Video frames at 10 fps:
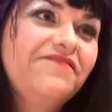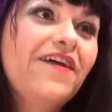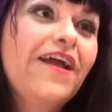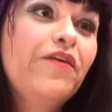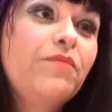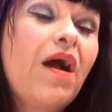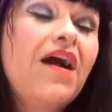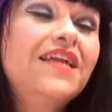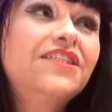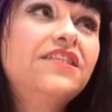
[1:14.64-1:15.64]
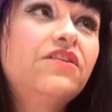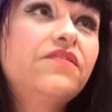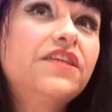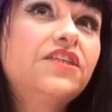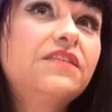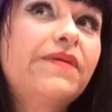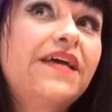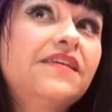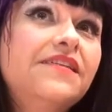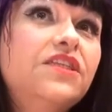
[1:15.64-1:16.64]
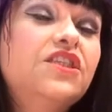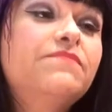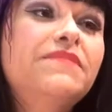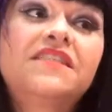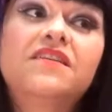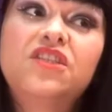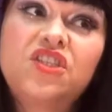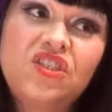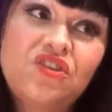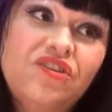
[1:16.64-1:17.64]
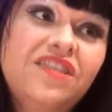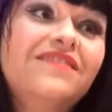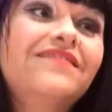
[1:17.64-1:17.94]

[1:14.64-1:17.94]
fairy, but I actually don't think she's bad. I think she's misunderstood.